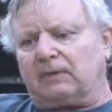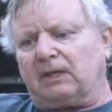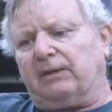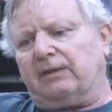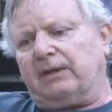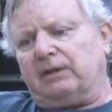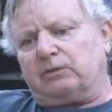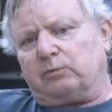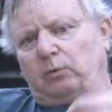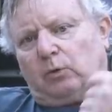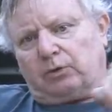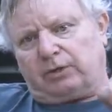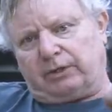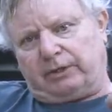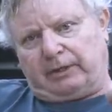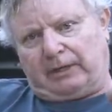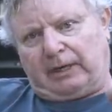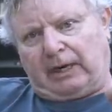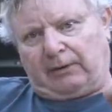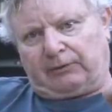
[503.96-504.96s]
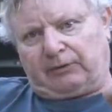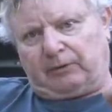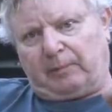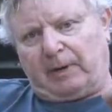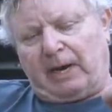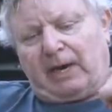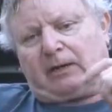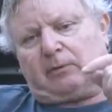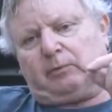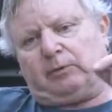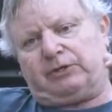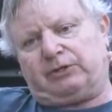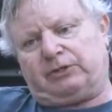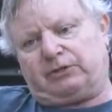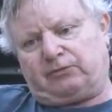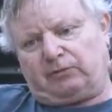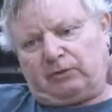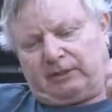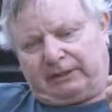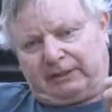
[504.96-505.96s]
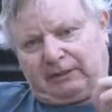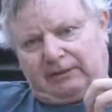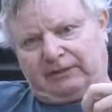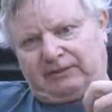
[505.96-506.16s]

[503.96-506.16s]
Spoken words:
There's water out the back, which is for a little,